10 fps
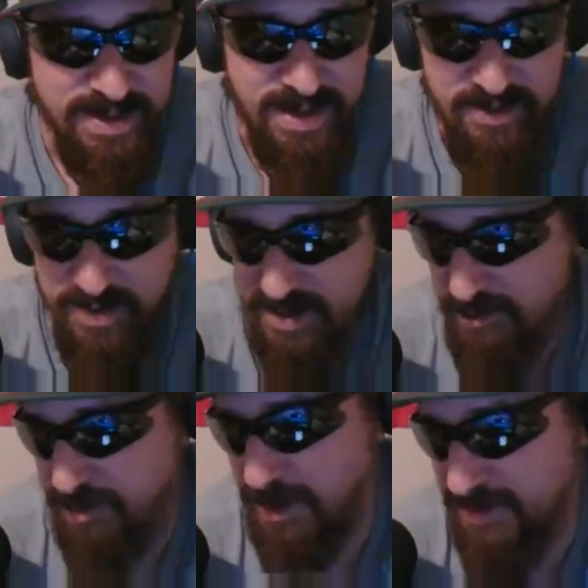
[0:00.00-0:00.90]
how do I
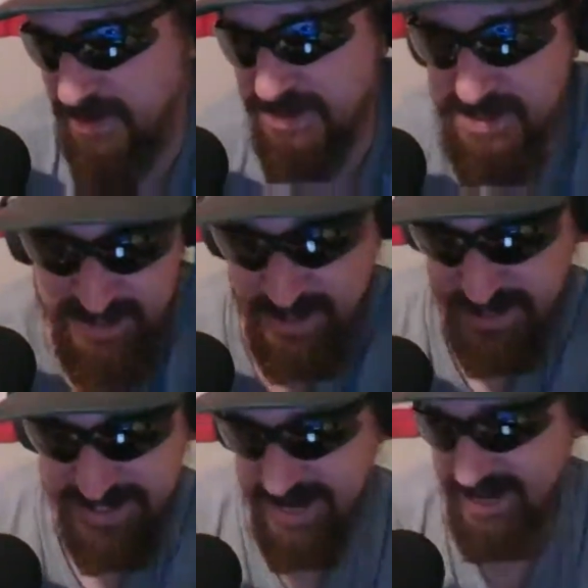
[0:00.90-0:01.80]
compare this?
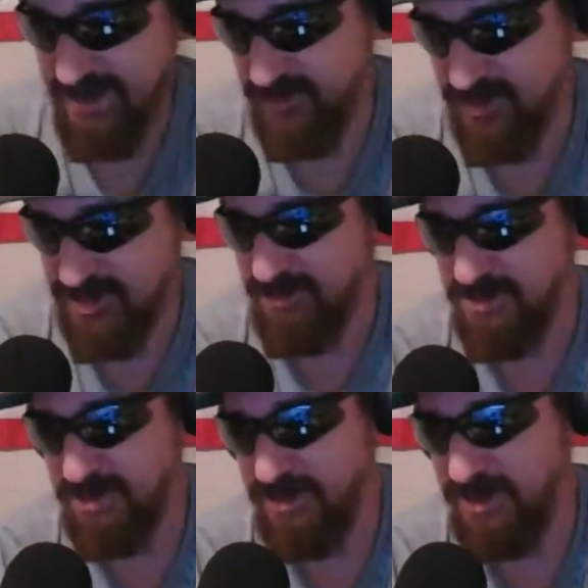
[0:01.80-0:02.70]
It's kind of like with the
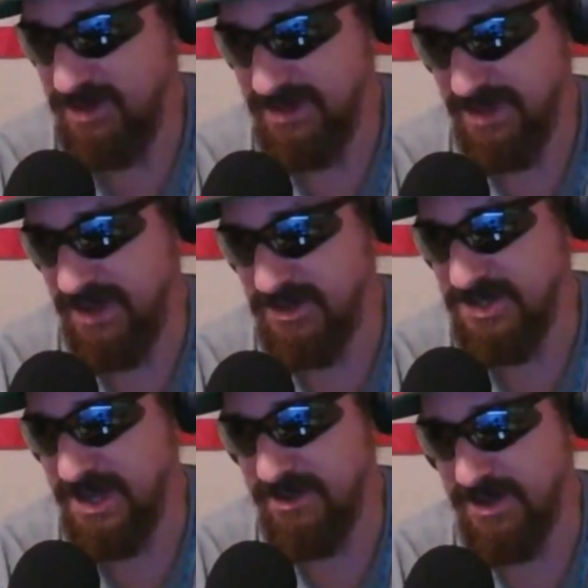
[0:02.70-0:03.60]
WWE and the
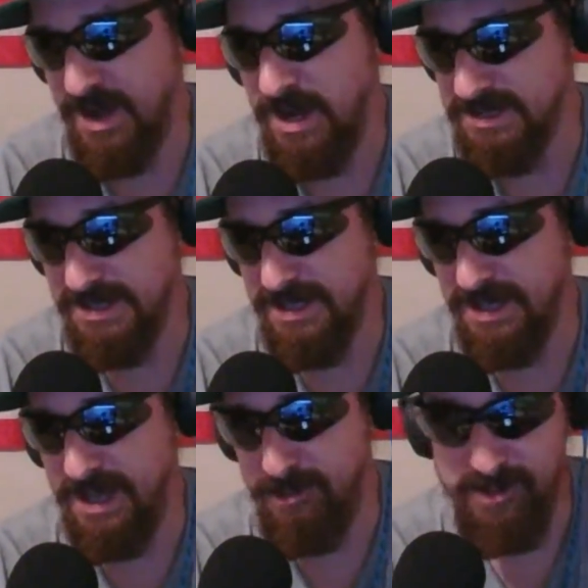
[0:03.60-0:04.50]
Undertaker constantly
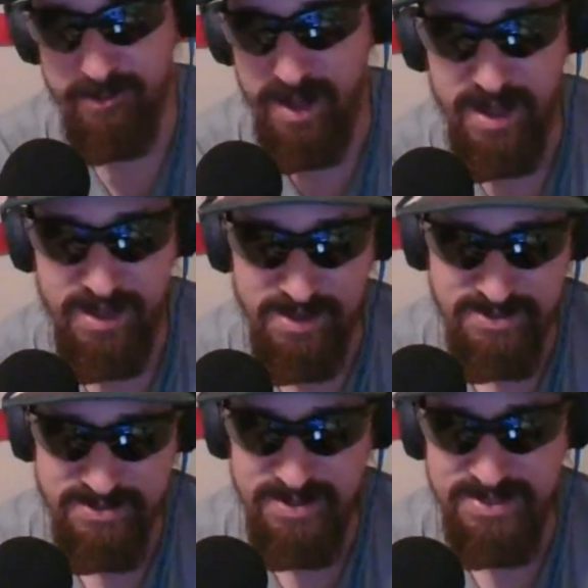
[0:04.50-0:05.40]
coming back.
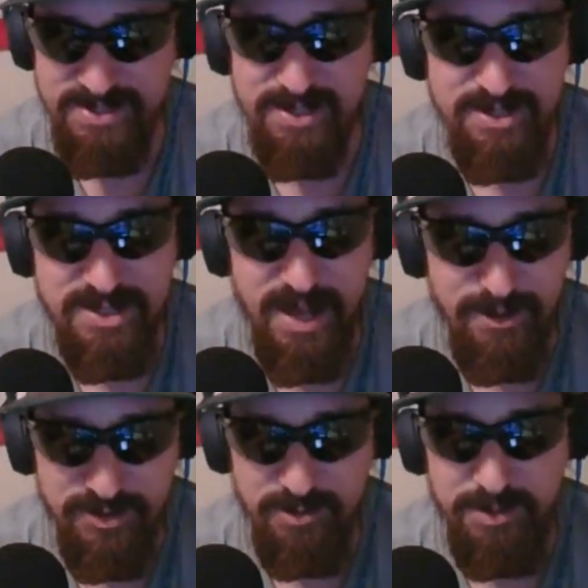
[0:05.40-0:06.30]
It's
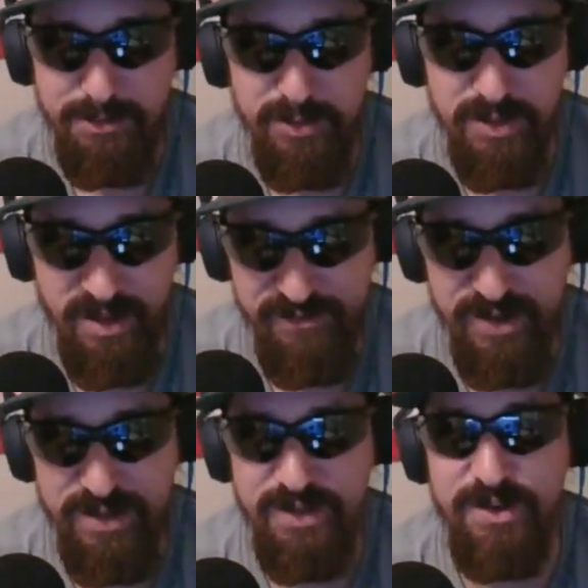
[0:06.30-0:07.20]
nostalgia. People love
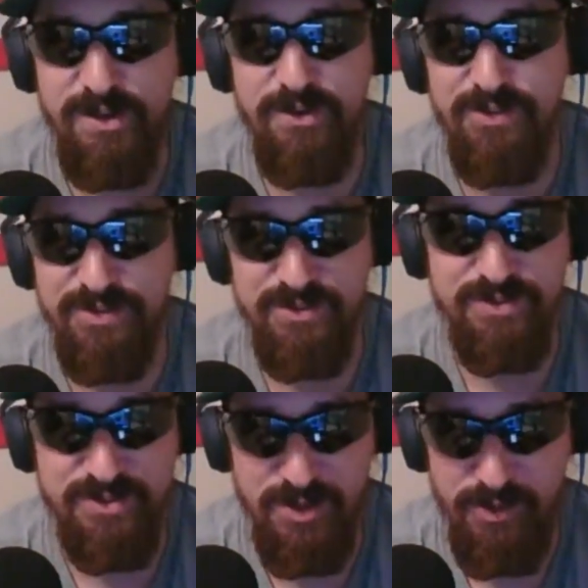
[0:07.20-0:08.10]
it, you know, and
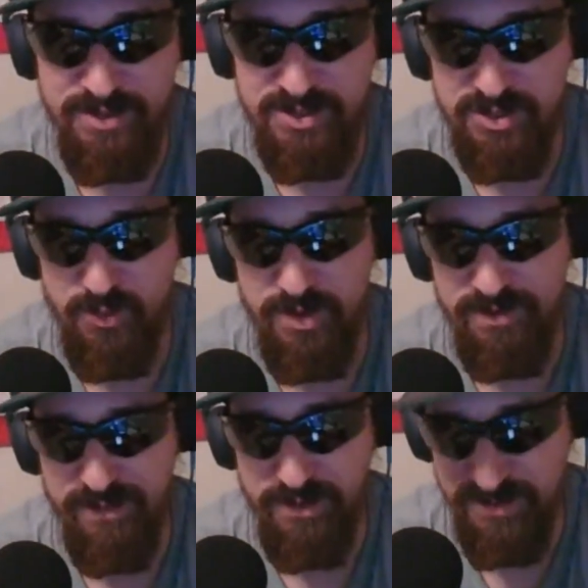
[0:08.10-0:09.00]
so it's just one
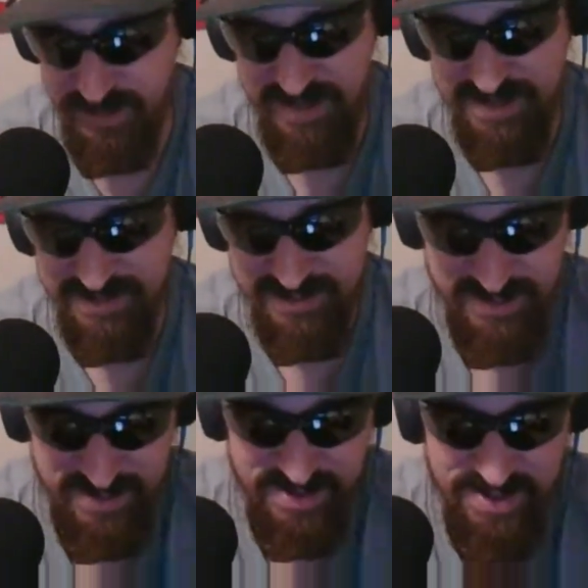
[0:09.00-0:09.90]
of those things.
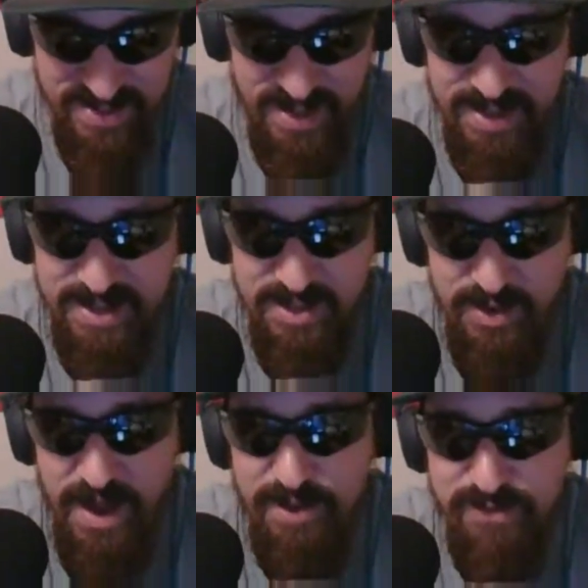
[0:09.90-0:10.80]
Like
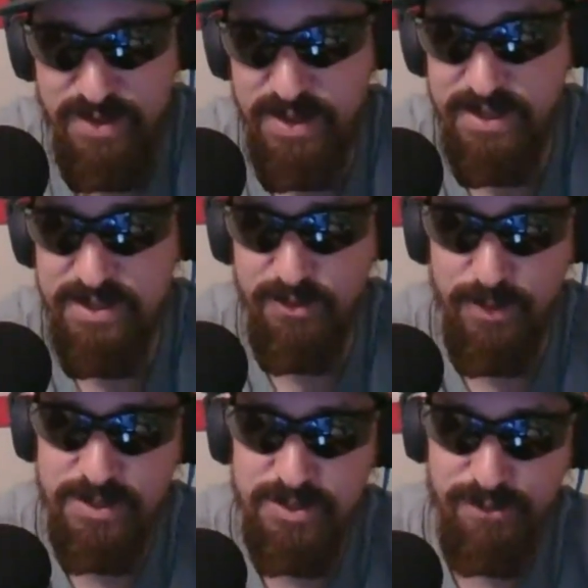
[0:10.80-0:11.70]
you have to, like the
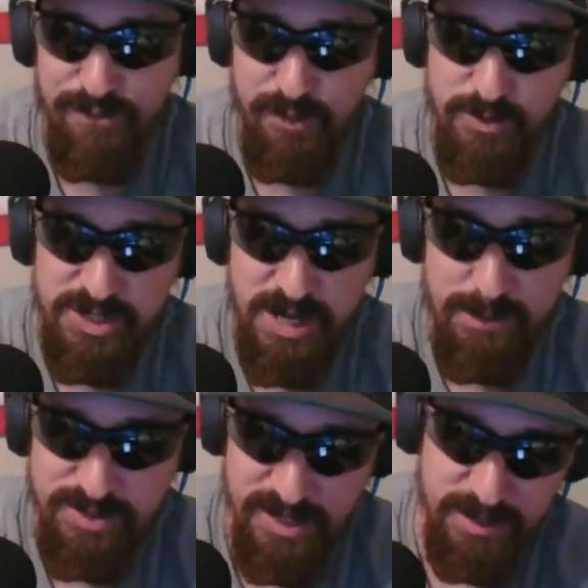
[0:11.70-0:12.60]
original fruit
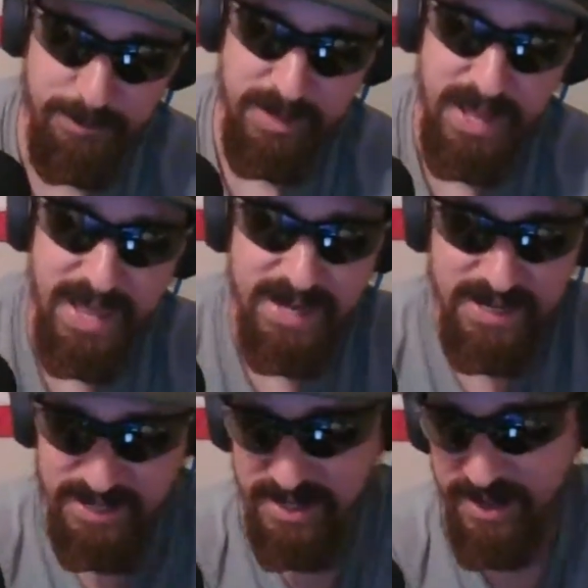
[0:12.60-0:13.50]
shapes, like the
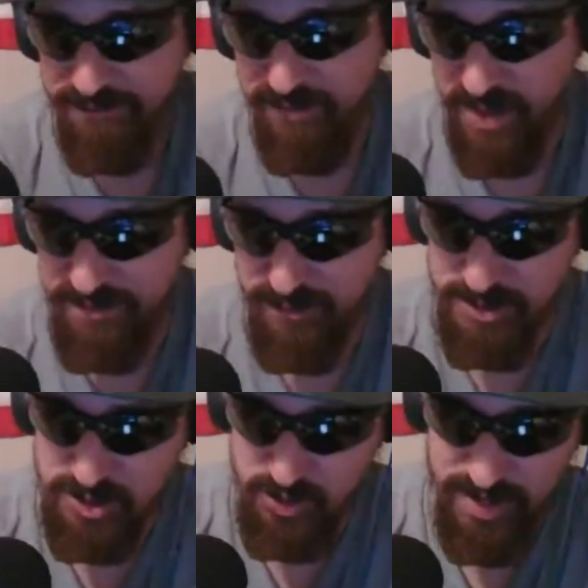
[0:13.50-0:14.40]
banana
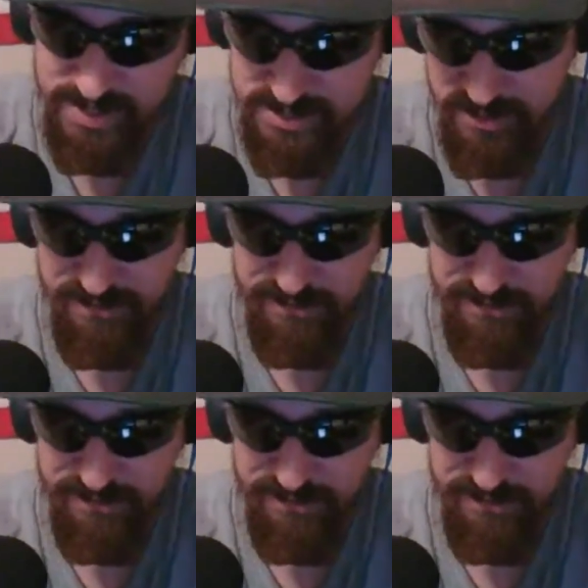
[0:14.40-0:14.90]
flavored tricks